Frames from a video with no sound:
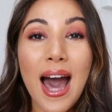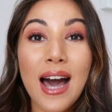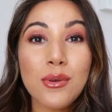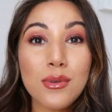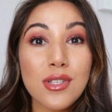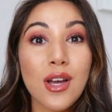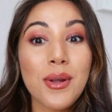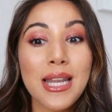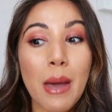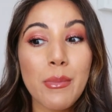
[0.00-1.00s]
And
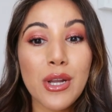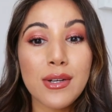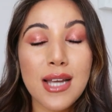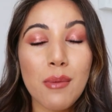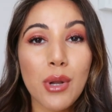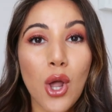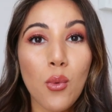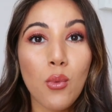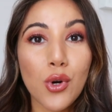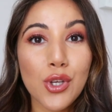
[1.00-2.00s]
also let me know down below
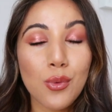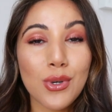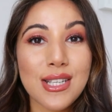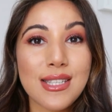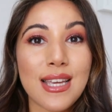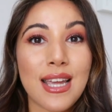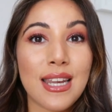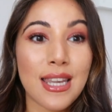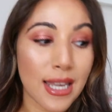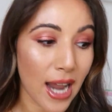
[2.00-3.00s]
what you want to see
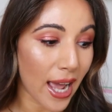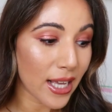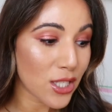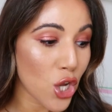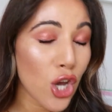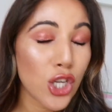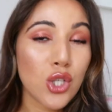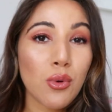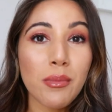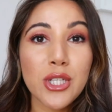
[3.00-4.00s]
next.
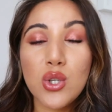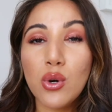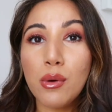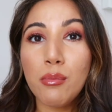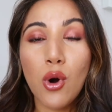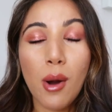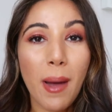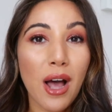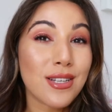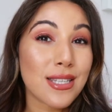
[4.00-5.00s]
Do you want me to talk more
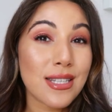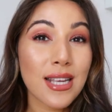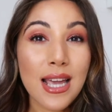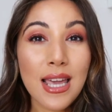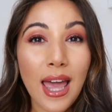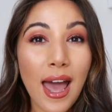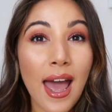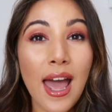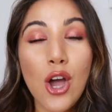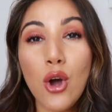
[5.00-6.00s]
about her
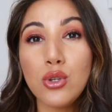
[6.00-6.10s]
skincare?